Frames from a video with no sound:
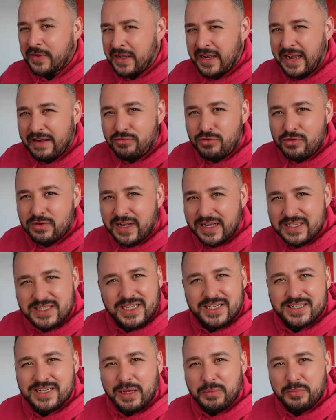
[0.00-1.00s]
Everyone gets
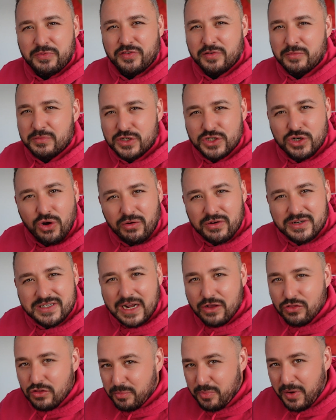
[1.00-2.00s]
a tip from John
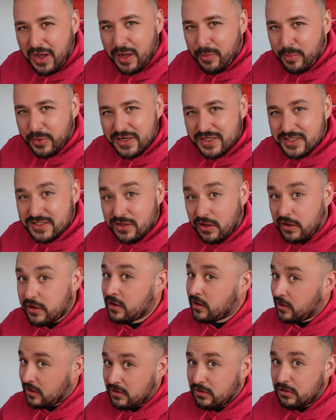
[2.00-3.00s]
down the pub and it's like,
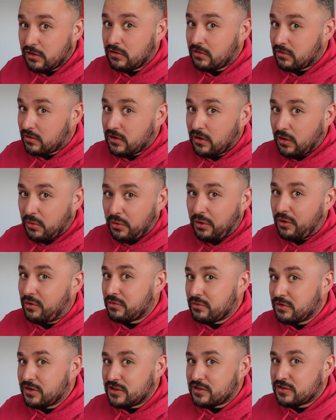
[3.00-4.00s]
you know what,
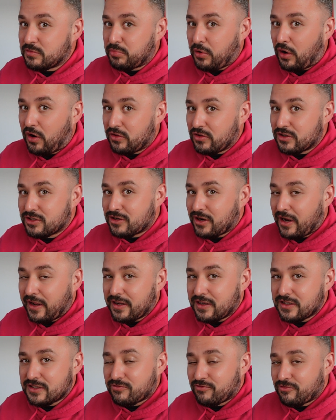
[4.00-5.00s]
we need to buy this
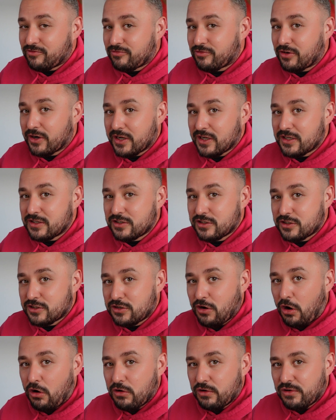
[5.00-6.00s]
latest friggin'
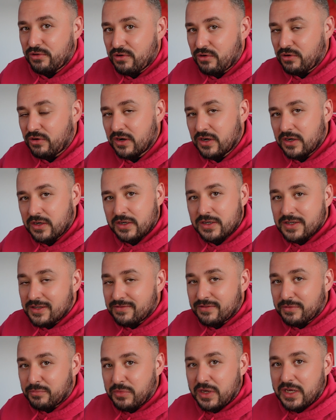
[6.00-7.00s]
stonk or
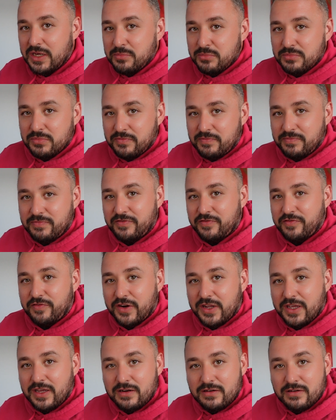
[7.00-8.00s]
meme
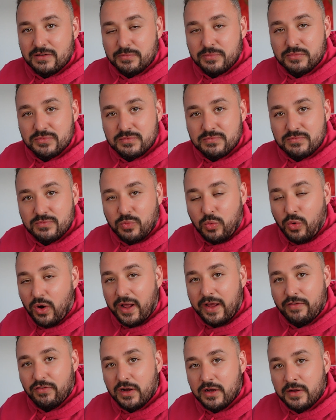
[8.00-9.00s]
friggin'
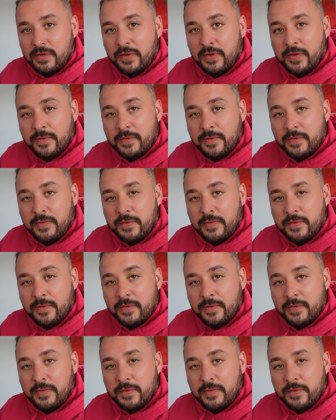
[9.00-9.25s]
whatever.